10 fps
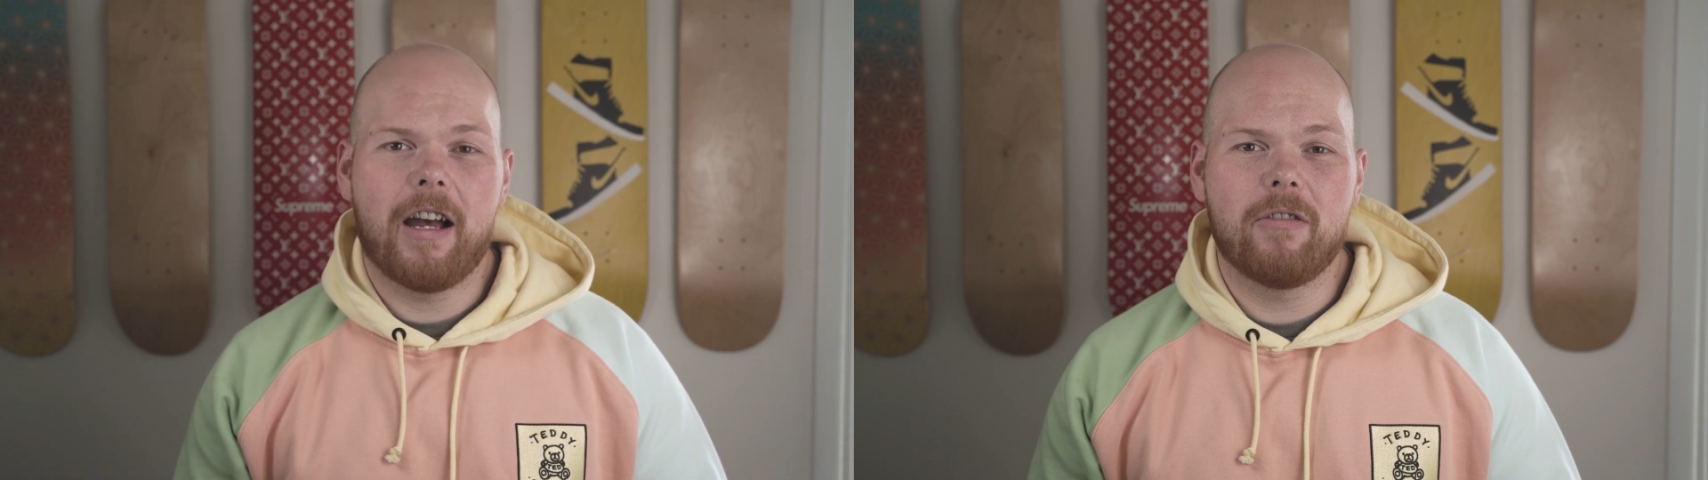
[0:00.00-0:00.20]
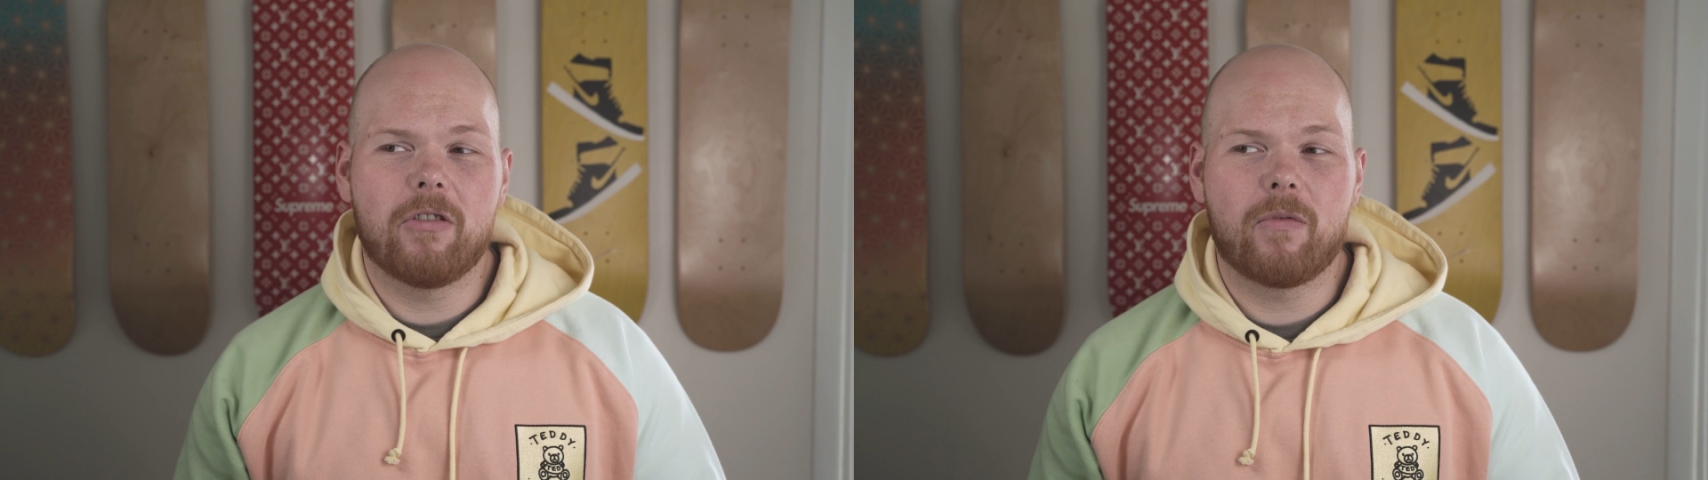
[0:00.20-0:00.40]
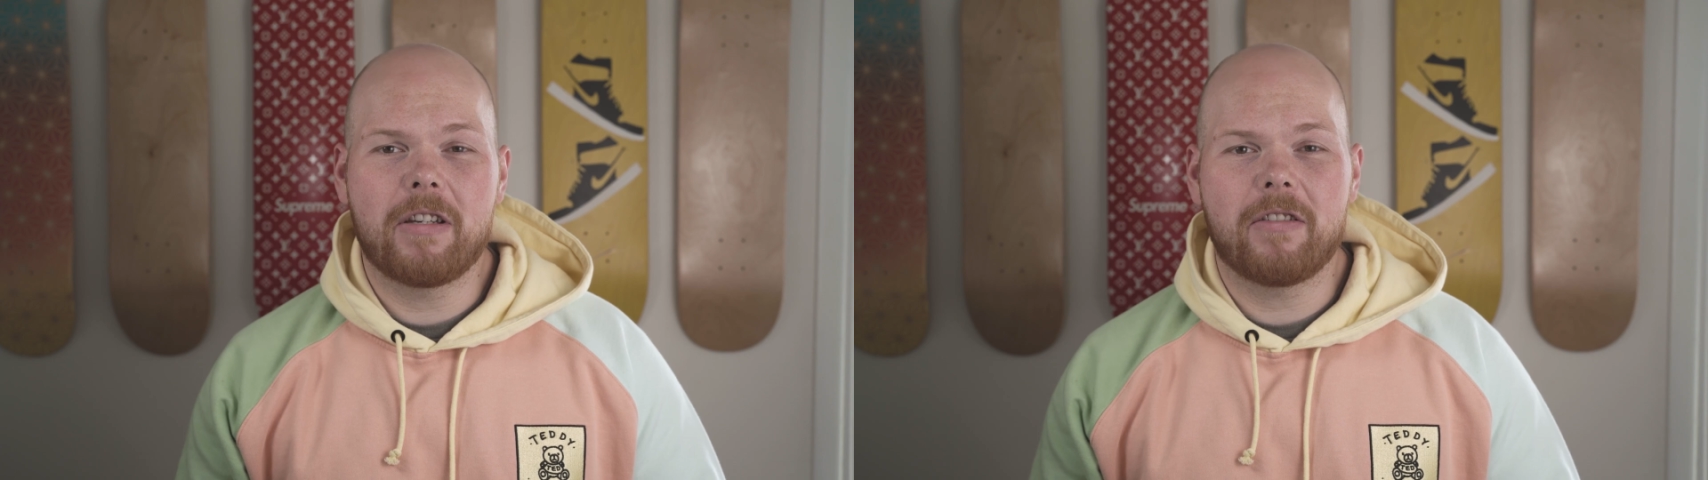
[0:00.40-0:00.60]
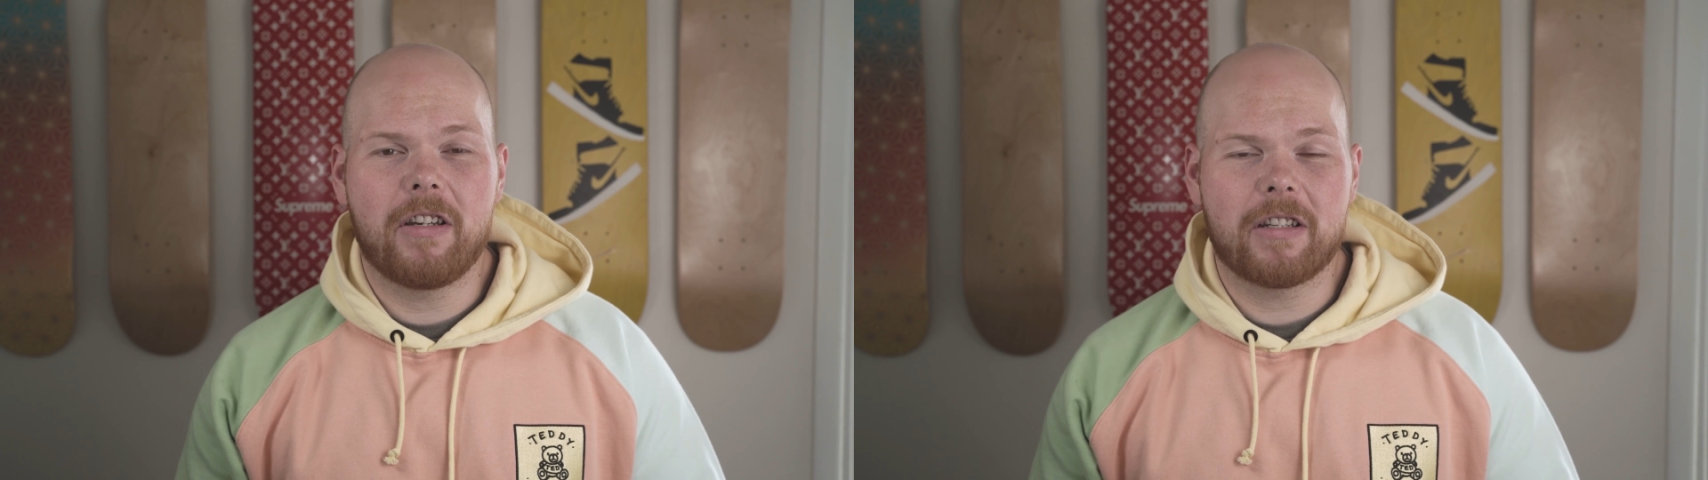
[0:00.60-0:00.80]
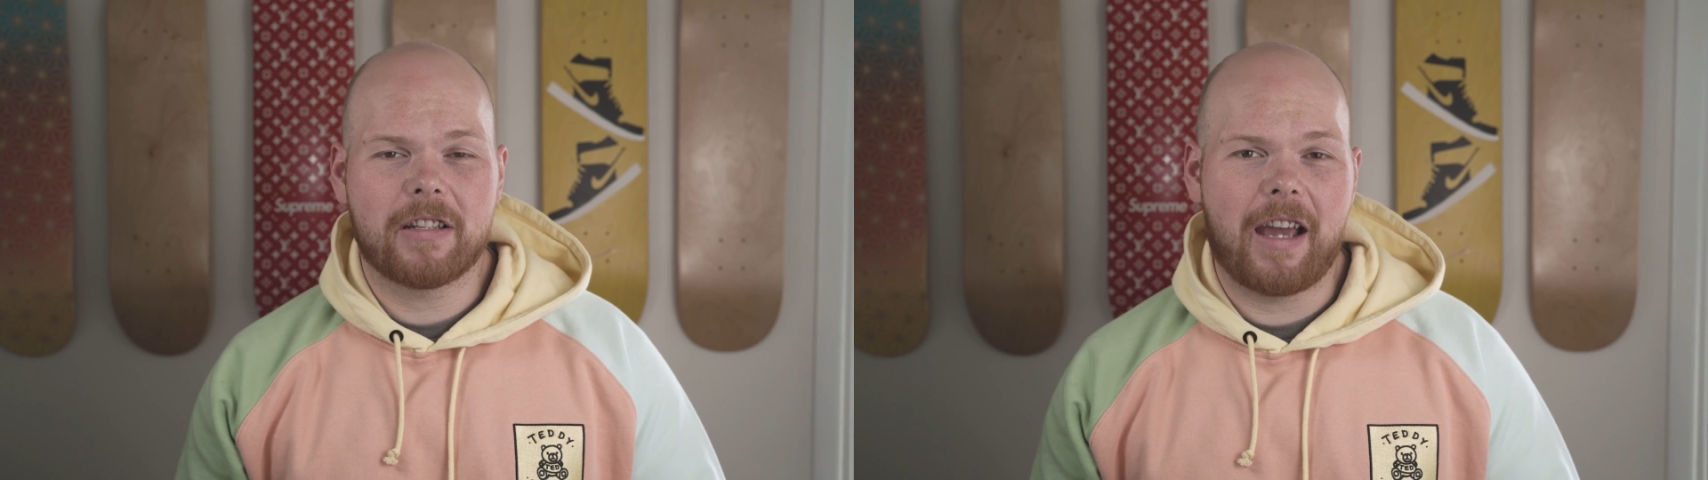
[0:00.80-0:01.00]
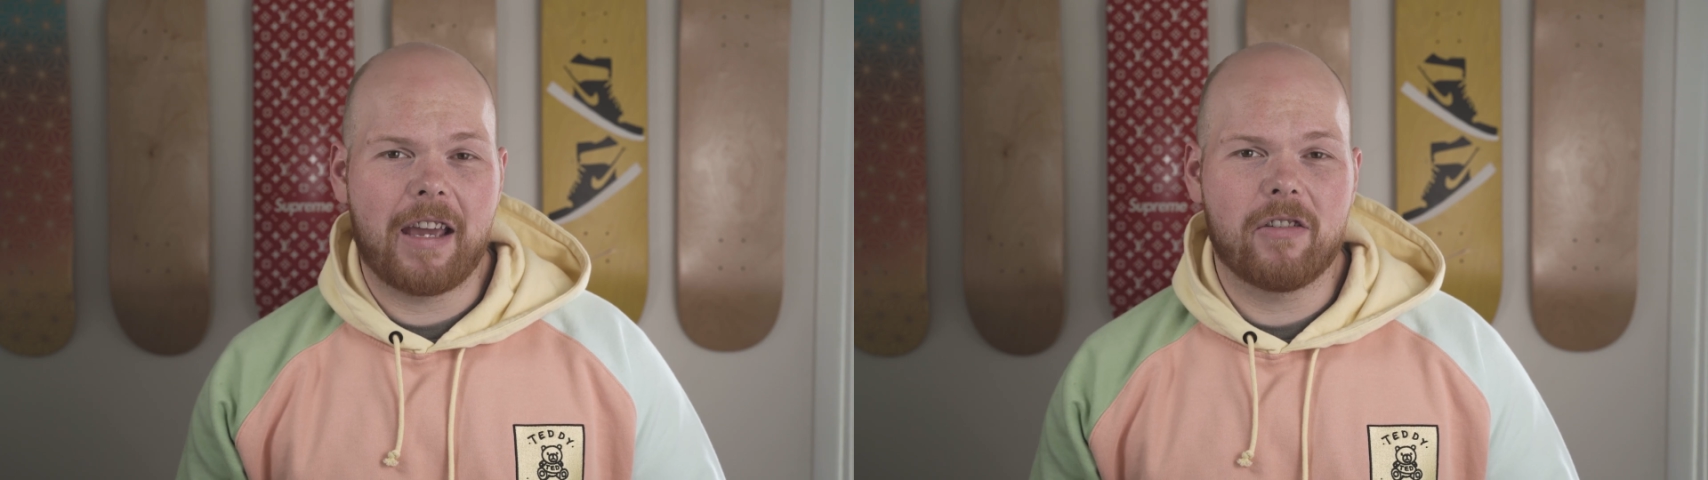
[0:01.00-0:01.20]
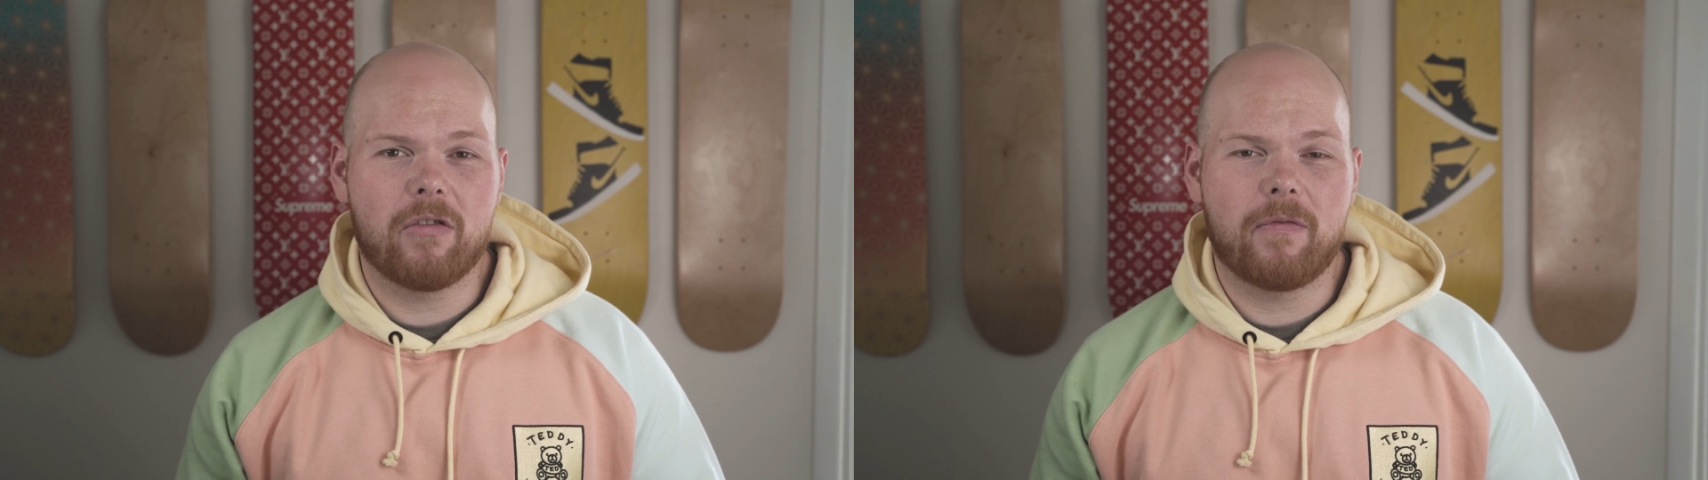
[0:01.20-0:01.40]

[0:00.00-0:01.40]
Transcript: who's recently just got into